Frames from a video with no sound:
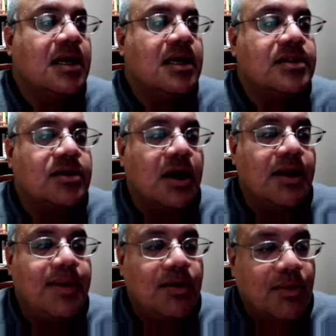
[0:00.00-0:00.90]

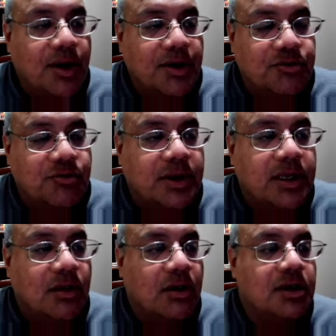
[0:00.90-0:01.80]
Timeout monitoring
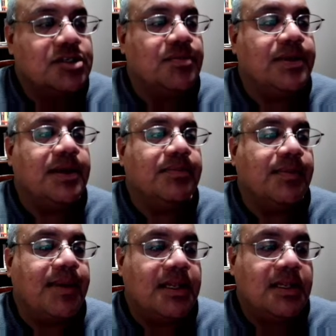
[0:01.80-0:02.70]
can also be
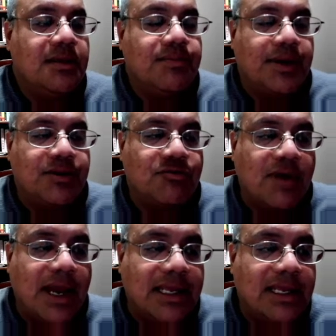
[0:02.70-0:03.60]
implemented by
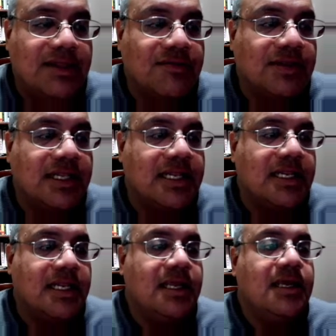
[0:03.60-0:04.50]
tracking the
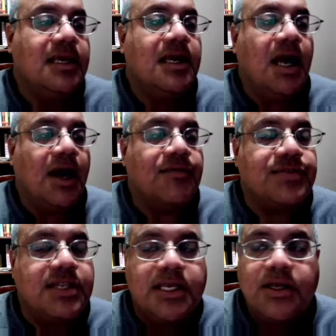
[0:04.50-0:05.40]
validity of
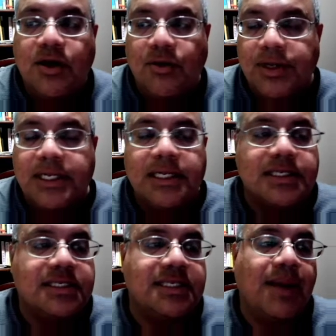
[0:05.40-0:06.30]
decoded
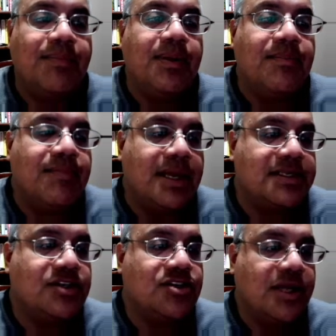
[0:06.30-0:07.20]
SEP
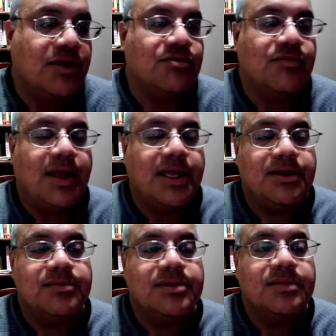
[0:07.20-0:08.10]
message counter
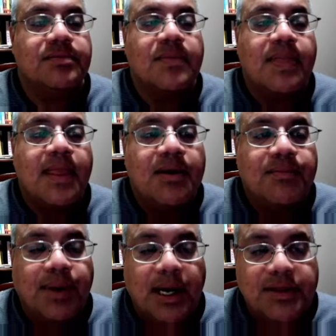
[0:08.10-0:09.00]
values
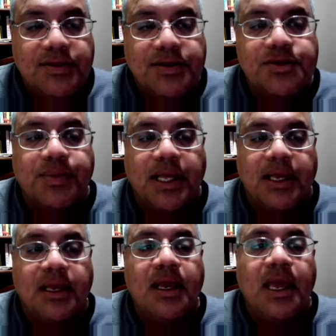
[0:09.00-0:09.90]
by the
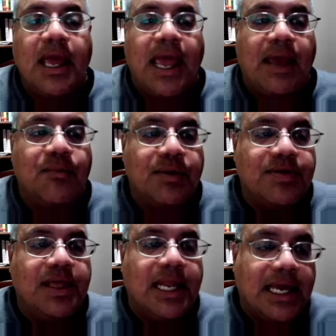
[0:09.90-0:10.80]
display
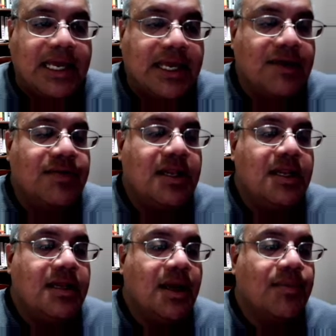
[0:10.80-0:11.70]
within a
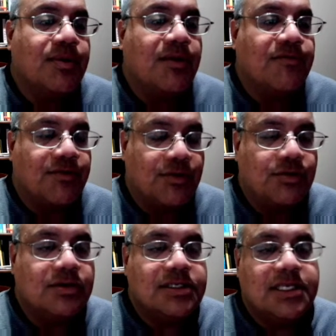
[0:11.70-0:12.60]
given number of
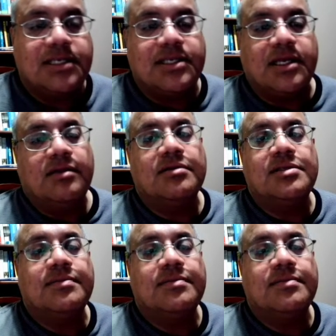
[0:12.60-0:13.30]
vertical sync signals.